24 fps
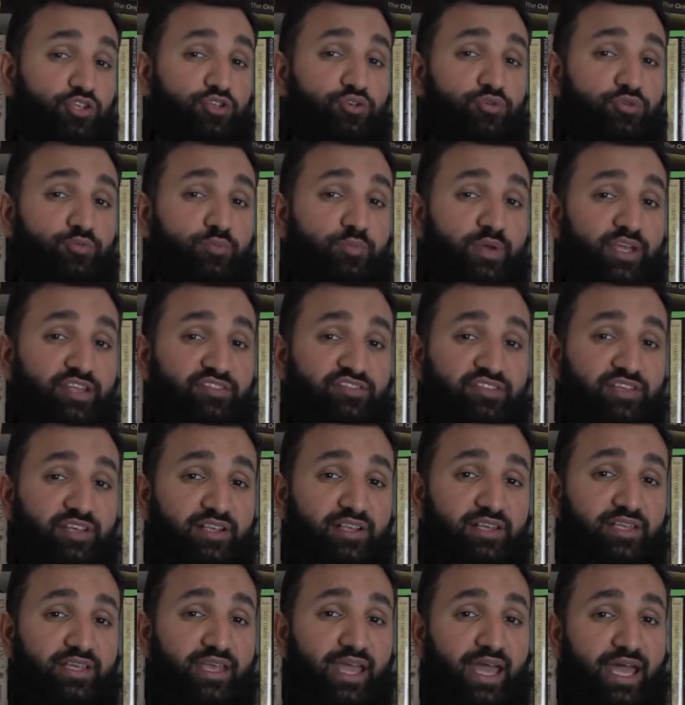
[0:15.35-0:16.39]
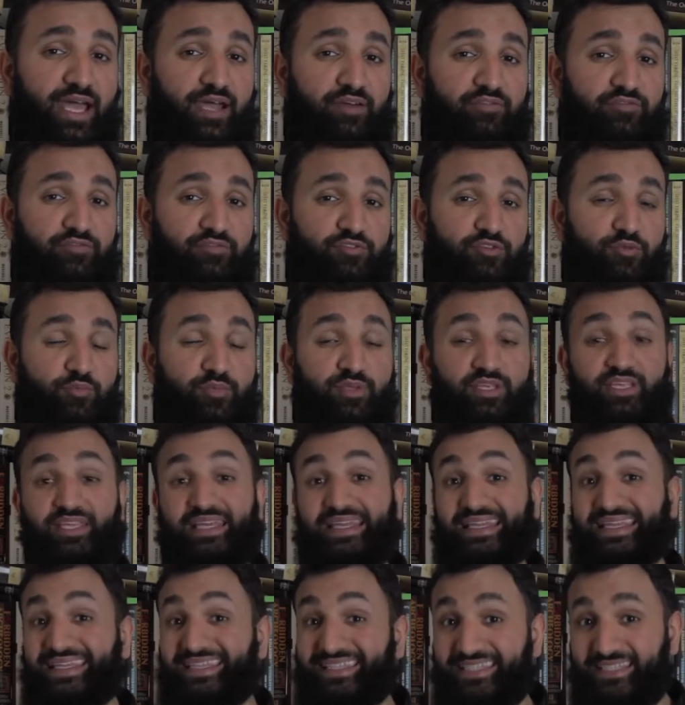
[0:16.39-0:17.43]
You'd basically have to be
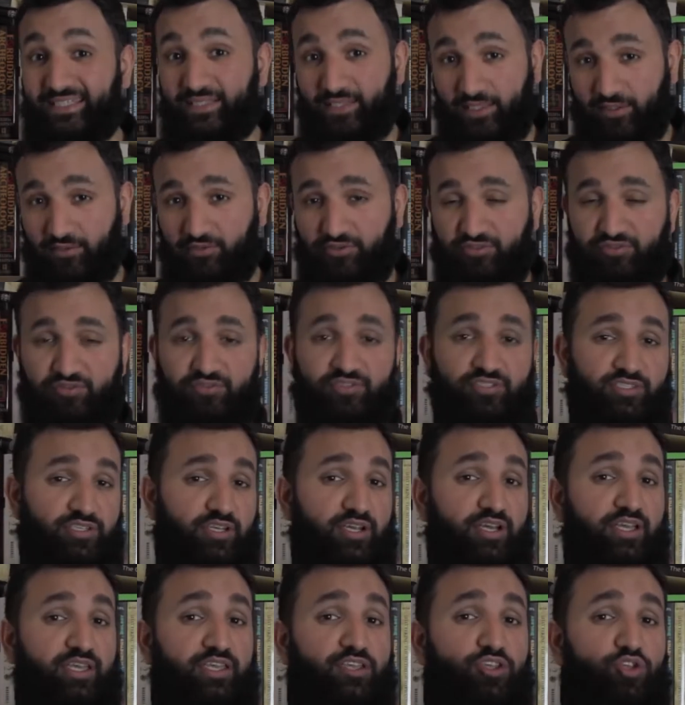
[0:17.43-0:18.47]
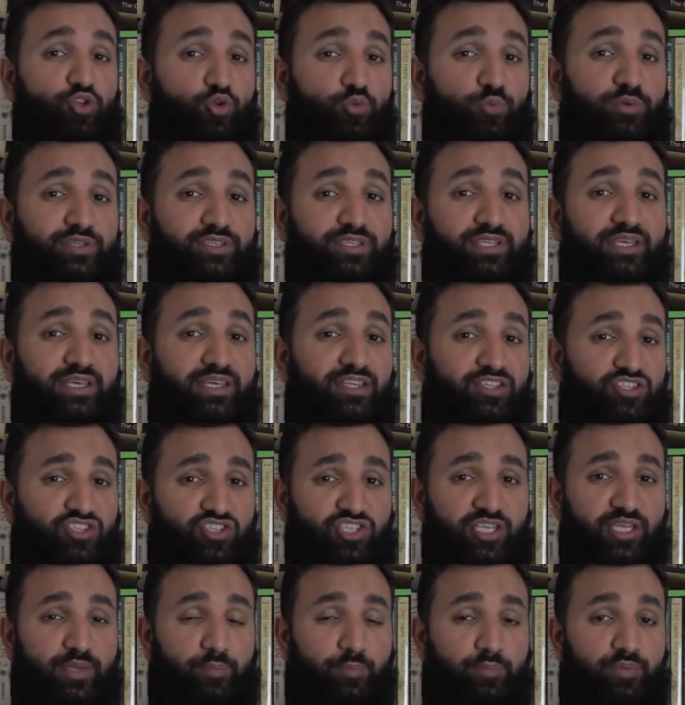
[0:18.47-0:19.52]
an idiot to deny
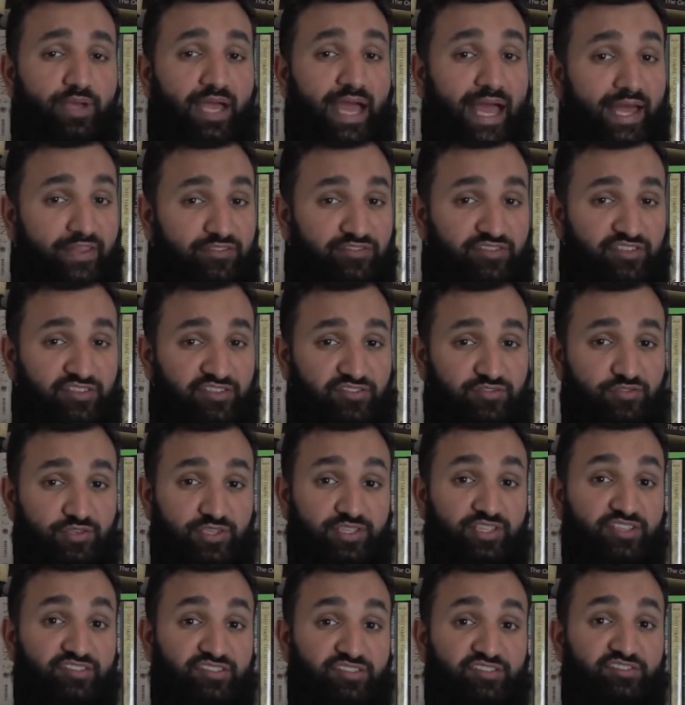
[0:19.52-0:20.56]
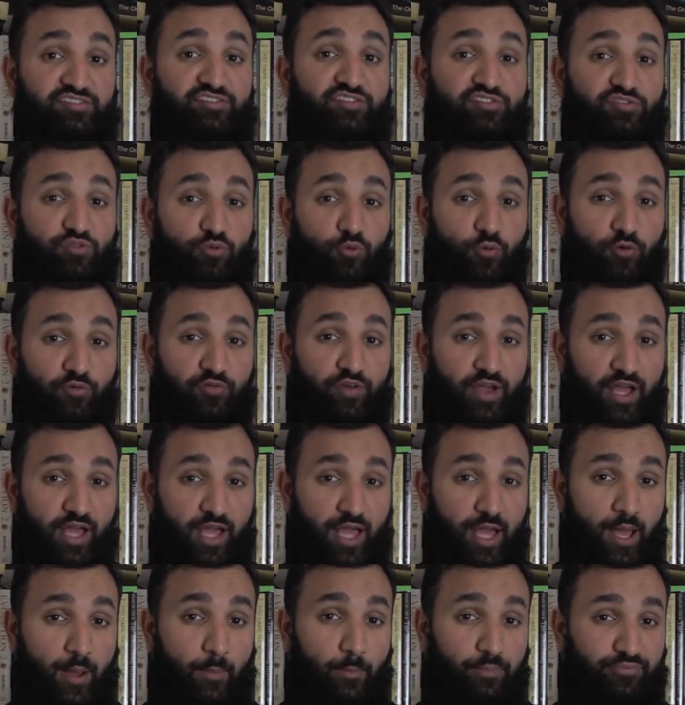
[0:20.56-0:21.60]
human-chimp ancestry. This is the sort of
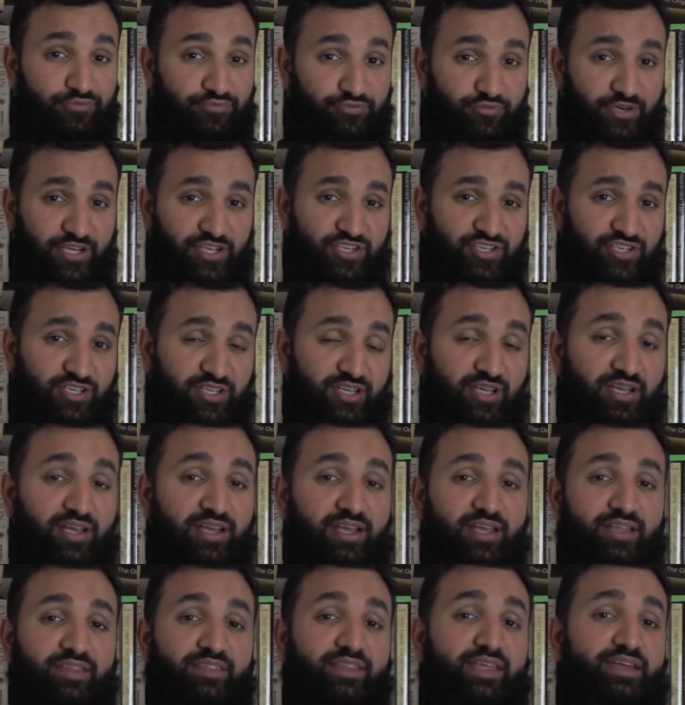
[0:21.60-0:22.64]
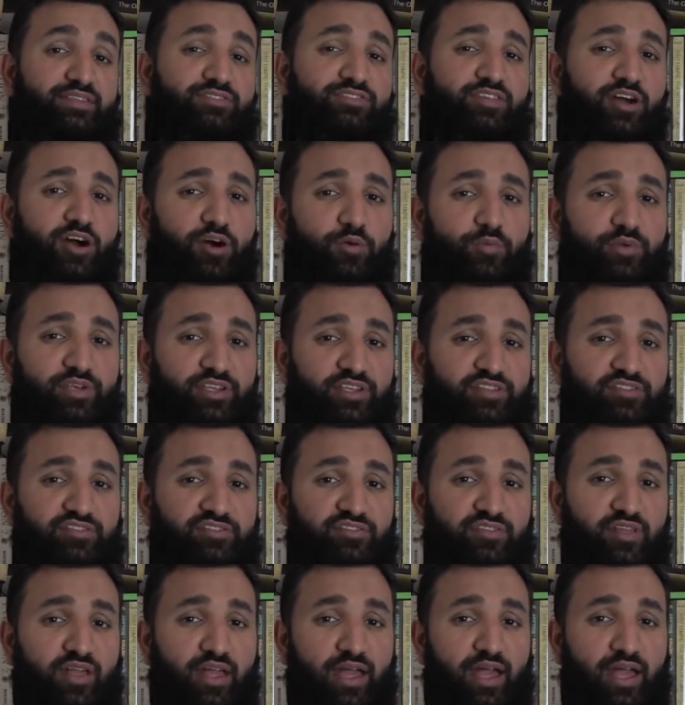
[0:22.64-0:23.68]
pressure that
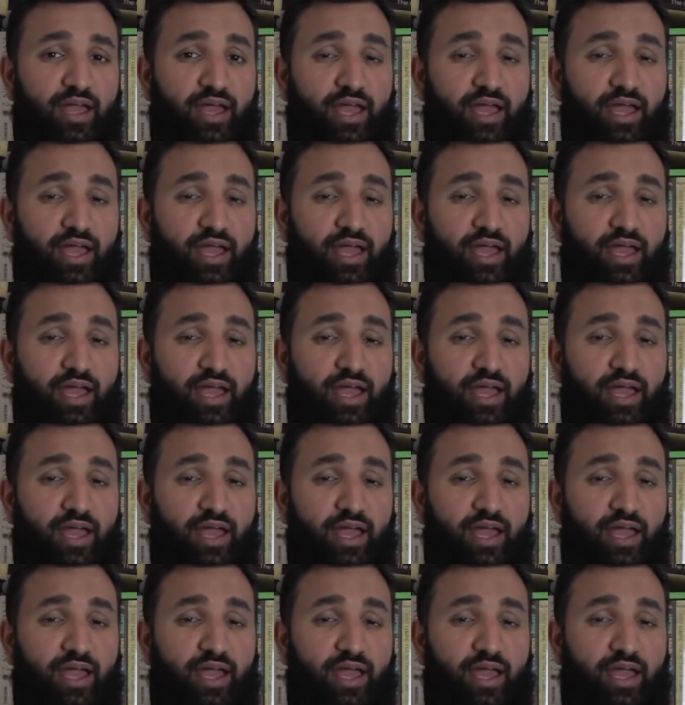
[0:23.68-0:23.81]
Darwinists